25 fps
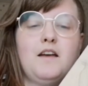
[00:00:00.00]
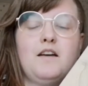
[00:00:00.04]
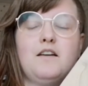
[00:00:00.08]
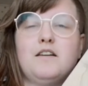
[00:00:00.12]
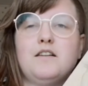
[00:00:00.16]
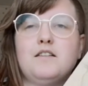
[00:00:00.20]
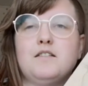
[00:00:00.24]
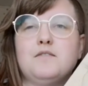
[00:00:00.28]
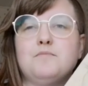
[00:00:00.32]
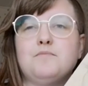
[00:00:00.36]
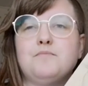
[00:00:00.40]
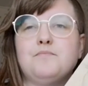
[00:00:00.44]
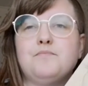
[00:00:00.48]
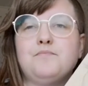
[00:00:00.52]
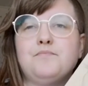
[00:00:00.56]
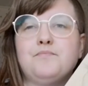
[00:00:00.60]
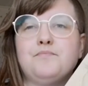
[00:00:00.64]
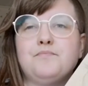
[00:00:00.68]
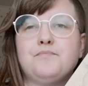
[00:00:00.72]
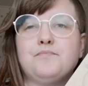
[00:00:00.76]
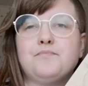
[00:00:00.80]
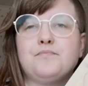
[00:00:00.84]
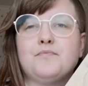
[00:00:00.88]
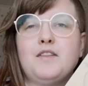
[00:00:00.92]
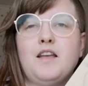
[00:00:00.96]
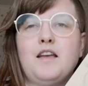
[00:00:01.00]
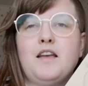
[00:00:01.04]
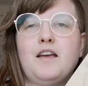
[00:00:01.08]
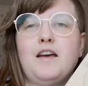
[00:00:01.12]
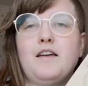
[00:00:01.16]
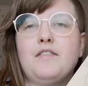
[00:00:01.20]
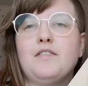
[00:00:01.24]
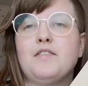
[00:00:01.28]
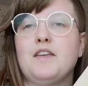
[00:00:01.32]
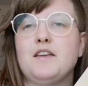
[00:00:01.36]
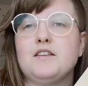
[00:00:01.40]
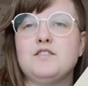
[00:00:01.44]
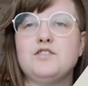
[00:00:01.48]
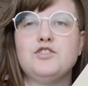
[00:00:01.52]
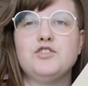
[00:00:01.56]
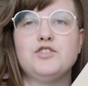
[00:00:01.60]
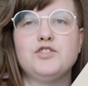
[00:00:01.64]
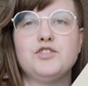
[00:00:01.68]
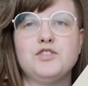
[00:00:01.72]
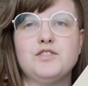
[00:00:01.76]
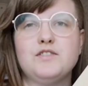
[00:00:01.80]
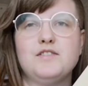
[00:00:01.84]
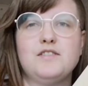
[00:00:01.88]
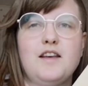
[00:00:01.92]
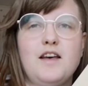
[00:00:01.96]
And that's
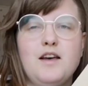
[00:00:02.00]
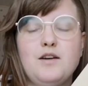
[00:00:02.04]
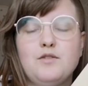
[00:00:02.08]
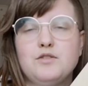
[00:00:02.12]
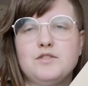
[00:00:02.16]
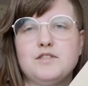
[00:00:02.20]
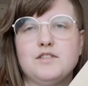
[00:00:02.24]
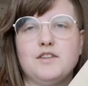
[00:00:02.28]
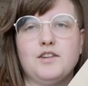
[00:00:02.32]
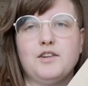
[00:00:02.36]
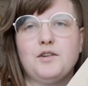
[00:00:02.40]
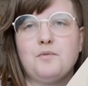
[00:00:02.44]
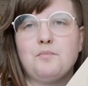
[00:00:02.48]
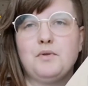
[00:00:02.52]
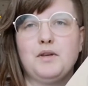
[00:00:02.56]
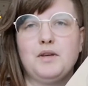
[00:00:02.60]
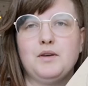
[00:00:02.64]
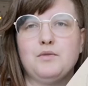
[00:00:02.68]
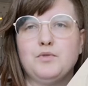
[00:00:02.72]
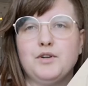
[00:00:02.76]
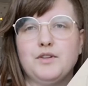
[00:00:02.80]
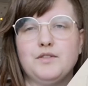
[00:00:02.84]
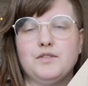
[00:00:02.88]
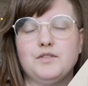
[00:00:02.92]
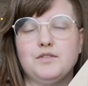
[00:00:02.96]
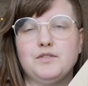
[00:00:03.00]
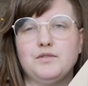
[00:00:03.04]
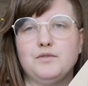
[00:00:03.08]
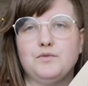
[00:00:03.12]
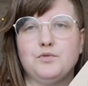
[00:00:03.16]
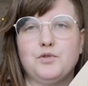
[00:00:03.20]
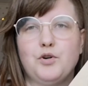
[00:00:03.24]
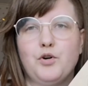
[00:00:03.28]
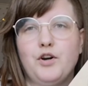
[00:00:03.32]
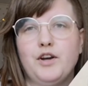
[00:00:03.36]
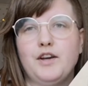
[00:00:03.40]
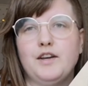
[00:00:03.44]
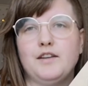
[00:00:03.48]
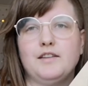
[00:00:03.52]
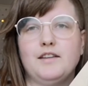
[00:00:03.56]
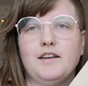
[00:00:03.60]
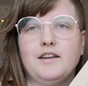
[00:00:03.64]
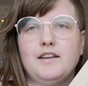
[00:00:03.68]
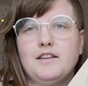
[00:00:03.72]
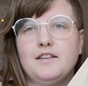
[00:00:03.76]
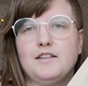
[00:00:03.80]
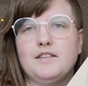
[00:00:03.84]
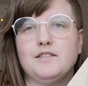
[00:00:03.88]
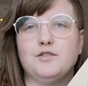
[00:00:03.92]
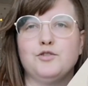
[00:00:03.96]
just how it's gonna be with drawing.
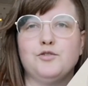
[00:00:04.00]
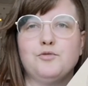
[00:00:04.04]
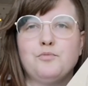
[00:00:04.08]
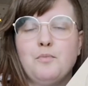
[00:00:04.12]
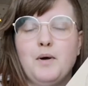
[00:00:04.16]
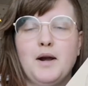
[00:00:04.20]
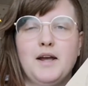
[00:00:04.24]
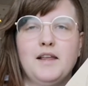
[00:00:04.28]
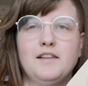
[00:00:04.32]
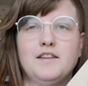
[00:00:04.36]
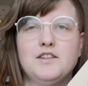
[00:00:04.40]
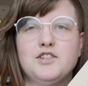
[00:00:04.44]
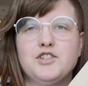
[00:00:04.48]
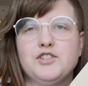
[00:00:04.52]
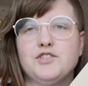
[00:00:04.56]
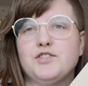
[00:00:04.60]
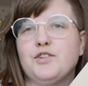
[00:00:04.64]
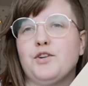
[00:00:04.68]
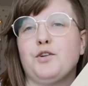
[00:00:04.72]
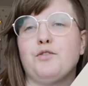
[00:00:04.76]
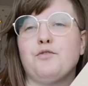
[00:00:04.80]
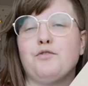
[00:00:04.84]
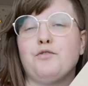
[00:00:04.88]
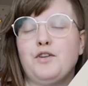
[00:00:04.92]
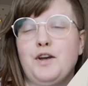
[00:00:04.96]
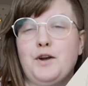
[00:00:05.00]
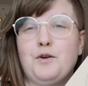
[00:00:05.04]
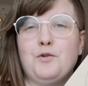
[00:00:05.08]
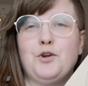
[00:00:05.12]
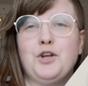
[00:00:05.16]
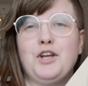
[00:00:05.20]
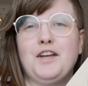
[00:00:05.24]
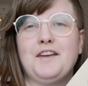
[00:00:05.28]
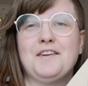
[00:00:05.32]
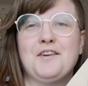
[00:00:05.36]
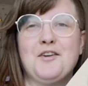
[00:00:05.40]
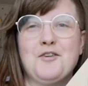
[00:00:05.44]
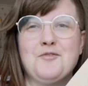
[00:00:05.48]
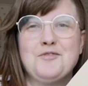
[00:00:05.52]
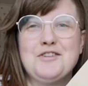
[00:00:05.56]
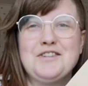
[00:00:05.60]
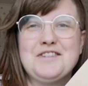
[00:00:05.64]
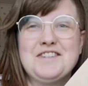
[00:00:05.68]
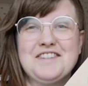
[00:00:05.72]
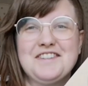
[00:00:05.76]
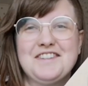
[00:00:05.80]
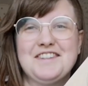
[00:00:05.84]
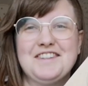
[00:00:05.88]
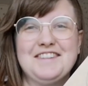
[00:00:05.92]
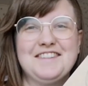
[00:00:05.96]
Like, your mileage is gonna vary, and
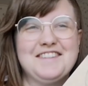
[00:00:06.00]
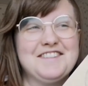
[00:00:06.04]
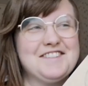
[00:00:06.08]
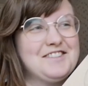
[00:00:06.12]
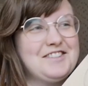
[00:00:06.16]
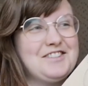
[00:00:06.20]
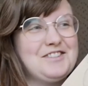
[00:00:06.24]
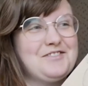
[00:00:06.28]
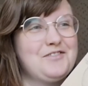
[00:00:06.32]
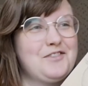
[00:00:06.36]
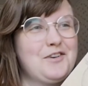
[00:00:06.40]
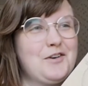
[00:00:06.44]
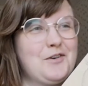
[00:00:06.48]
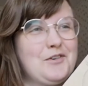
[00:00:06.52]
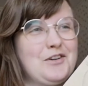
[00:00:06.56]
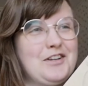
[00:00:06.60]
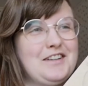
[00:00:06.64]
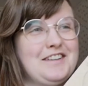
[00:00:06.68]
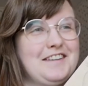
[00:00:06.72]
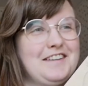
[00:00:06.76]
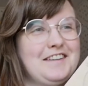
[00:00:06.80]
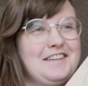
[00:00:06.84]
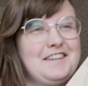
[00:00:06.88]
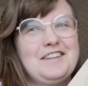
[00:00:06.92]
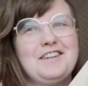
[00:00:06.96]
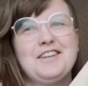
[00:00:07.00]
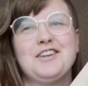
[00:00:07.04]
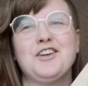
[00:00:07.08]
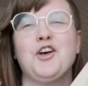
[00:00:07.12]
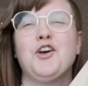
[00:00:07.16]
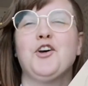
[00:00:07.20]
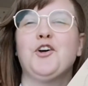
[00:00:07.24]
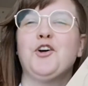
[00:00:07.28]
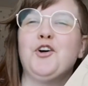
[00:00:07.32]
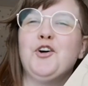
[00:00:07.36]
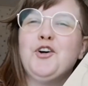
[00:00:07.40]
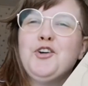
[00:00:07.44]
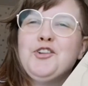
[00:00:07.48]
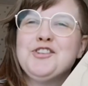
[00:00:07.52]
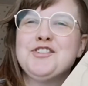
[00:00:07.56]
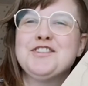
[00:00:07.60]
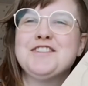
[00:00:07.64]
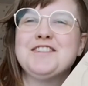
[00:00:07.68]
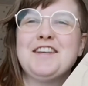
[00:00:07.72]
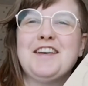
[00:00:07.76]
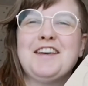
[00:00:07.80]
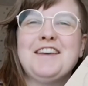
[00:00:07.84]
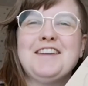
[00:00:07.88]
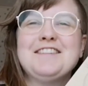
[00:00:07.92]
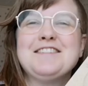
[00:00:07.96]
obviously this is a very like
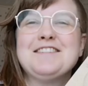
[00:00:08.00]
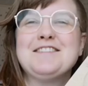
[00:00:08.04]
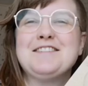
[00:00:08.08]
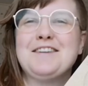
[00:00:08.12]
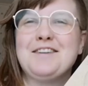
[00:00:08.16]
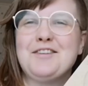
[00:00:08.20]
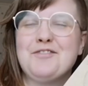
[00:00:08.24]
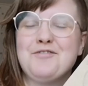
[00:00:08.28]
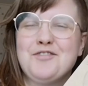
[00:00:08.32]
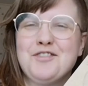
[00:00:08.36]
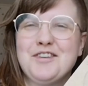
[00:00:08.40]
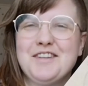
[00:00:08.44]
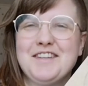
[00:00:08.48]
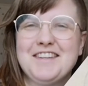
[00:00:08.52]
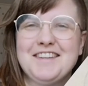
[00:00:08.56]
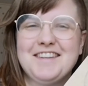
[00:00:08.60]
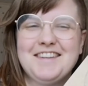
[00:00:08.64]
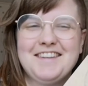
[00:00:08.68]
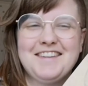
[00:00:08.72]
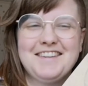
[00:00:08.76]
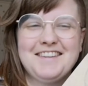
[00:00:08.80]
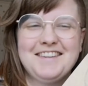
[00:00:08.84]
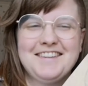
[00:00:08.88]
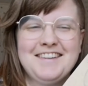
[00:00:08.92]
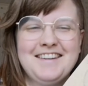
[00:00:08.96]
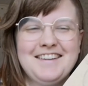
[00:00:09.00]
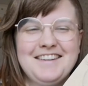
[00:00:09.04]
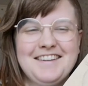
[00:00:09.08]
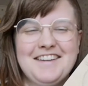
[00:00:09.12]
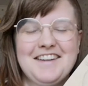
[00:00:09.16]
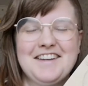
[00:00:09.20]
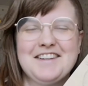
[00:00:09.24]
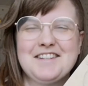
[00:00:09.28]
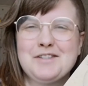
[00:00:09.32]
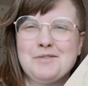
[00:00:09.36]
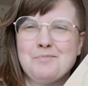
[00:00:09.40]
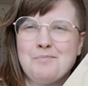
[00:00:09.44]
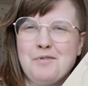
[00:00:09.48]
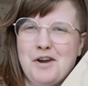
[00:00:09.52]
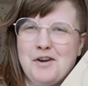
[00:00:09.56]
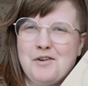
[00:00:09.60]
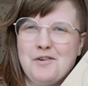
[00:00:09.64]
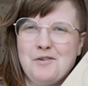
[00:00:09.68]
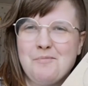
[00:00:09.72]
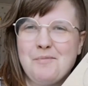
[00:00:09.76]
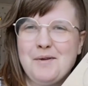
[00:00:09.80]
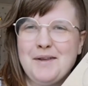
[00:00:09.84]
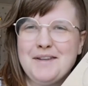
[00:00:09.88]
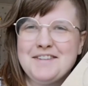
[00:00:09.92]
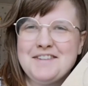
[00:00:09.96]
unscientific
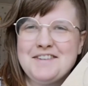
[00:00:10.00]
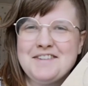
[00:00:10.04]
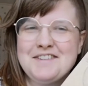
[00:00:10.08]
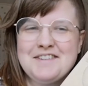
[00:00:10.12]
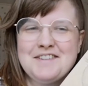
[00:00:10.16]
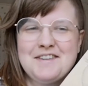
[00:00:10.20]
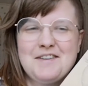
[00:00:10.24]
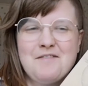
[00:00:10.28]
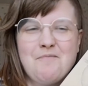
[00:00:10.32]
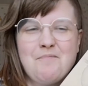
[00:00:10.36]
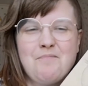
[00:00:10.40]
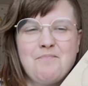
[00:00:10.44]
experiment.